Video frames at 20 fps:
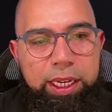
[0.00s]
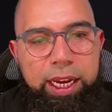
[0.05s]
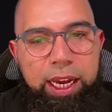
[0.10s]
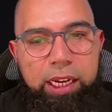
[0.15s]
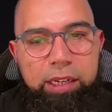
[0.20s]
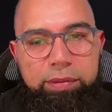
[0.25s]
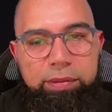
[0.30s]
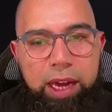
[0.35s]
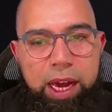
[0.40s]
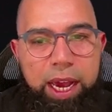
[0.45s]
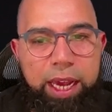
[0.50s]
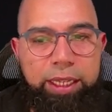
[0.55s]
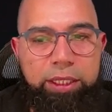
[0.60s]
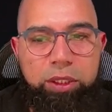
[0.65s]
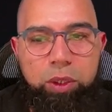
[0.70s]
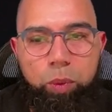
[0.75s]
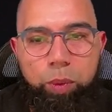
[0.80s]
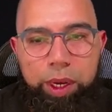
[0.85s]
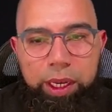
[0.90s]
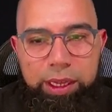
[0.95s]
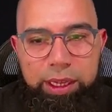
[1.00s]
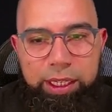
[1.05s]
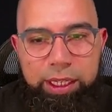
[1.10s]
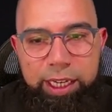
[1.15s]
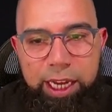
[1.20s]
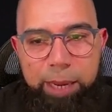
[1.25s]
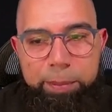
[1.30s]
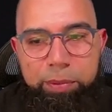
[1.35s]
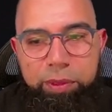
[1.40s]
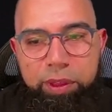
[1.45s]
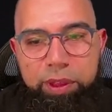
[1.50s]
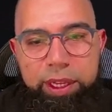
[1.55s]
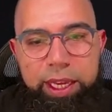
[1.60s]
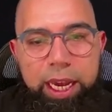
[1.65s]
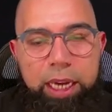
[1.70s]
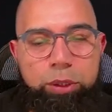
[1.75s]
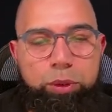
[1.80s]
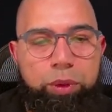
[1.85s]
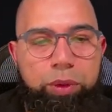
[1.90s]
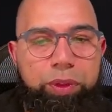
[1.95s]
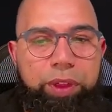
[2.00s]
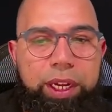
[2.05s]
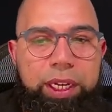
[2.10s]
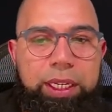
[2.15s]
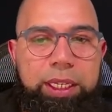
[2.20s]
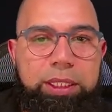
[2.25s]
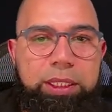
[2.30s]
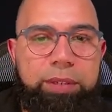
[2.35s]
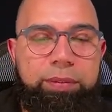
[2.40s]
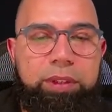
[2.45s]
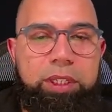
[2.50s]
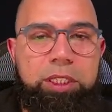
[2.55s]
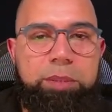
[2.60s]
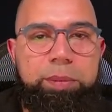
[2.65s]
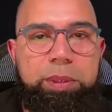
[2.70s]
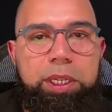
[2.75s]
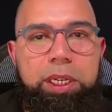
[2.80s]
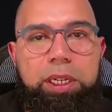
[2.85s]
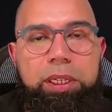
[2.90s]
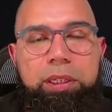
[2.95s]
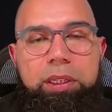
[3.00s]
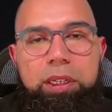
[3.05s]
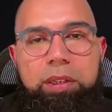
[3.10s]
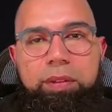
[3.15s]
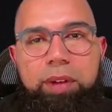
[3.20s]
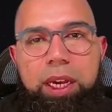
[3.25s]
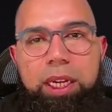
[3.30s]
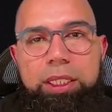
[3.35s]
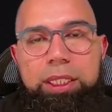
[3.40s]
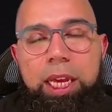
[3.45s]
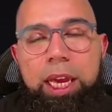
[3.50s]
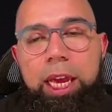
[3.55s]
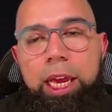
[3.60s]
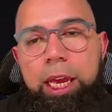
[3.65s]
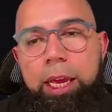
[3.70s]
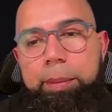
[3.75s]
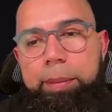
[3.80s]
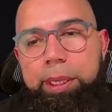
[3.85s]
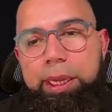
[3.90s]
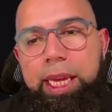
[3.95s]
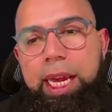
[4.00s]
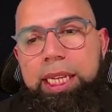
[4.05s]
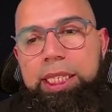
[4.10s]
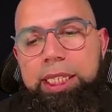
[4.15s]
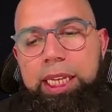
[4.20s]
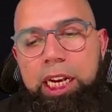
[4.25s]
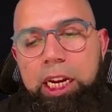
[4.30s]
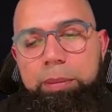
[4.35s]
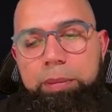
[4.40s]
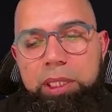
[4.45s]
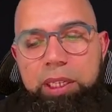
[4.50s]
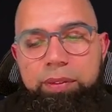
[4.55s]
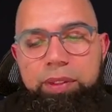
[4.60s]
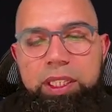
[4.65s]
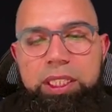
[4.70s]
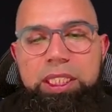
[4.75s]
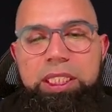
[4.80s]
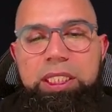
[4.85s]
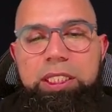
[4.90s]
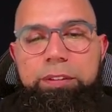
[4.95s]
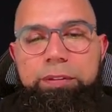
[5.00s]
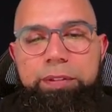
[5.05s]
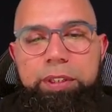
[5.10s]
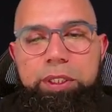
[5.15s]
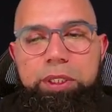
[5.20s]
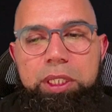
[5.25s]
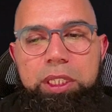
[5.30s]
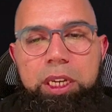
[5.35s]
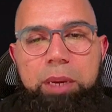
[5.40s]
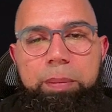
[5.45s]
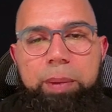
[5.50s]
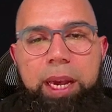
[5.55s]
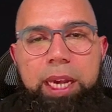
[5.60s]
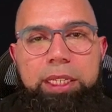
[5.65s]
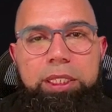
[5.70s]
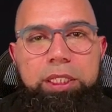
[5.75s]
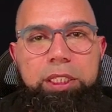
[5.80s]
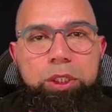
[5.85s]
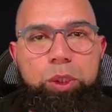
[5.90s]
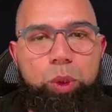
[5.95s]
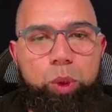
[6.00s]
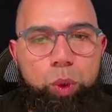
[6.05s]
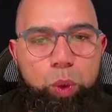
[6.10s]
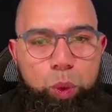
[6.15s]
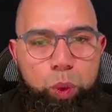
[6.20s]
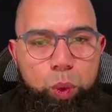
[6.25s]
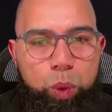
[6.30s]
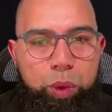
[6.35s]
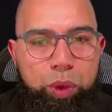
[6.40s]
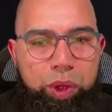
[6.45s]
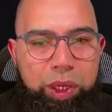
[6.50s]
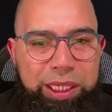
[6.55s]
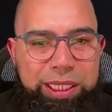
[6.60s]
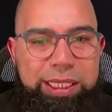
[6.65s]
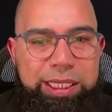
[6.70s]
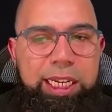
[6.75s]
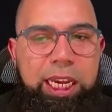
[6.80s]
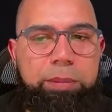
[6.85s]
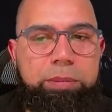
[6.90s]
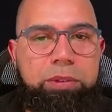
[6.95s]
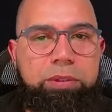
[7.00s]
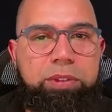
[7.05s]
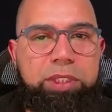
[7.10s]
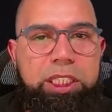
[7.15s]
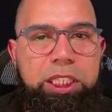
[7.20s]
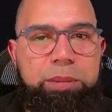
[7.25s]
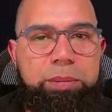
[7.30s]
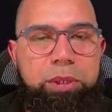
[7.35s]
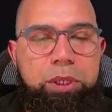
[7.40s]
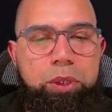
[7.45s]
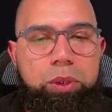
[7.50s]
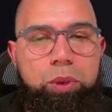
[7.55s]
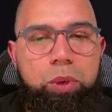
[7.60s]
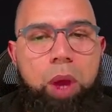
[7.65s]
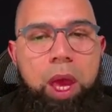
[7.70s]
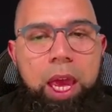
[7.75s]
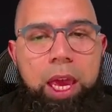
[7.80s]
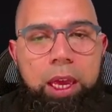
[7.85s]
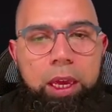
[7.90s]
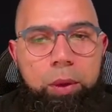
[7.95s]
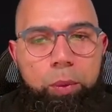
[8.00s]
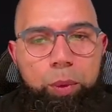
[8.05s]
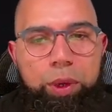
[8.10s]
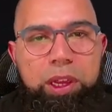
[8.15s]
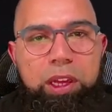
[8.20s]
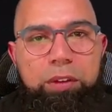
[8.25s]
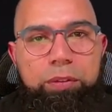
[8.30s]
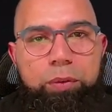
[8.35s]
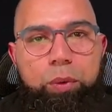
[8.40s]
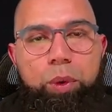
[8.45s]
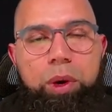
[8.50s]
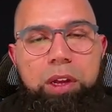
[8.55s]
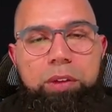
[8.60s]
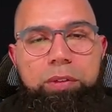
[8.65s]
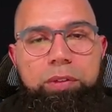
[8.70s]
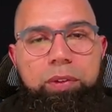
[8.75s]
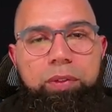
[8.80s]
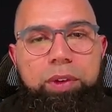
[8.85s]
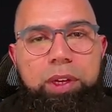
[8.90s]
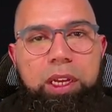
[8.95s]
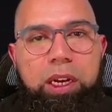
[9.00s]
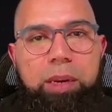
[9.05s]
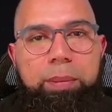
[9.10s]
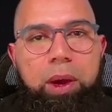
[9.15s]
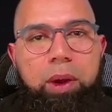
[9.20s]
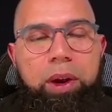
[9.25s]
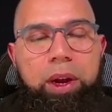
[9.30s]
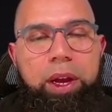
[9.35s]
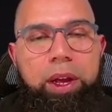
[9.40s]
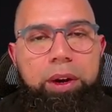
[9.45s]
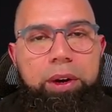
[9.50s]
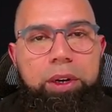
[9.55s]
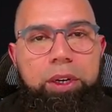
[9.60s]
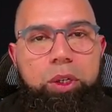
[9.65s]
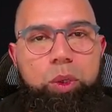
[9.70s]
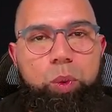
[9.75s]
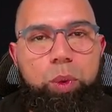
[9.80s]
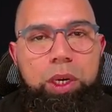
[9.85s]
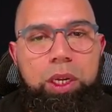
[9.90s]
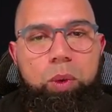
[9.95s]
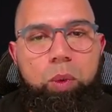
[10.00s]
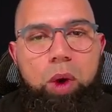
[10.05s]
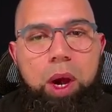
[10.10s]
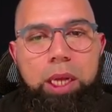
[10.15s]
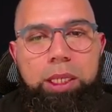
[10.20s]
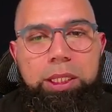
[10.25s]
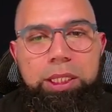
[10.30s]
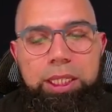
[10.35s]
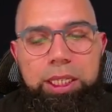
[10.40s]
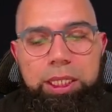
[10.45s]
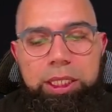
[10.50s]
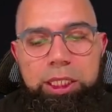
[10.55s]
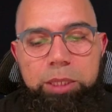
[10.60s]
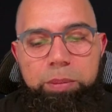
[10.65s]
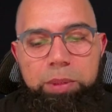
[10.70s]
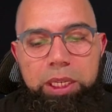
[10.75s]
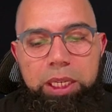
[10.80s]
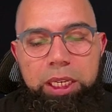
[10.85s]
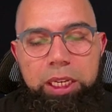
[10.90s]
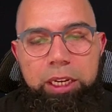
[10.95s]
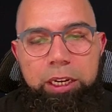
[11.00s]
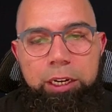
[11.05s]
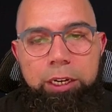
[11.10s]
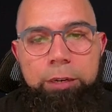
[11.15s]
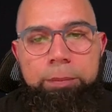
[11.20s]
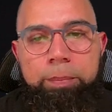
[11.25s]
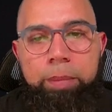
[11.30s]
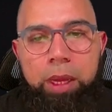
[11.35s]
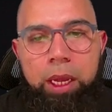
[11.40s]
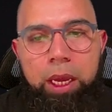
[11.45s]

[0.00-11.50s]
kind of hides away the depth and the actual thickness of this particular device. But that said, I believe this is sufficient capacity to cool this type of CPU with a 4050 at about 120 watts TGP here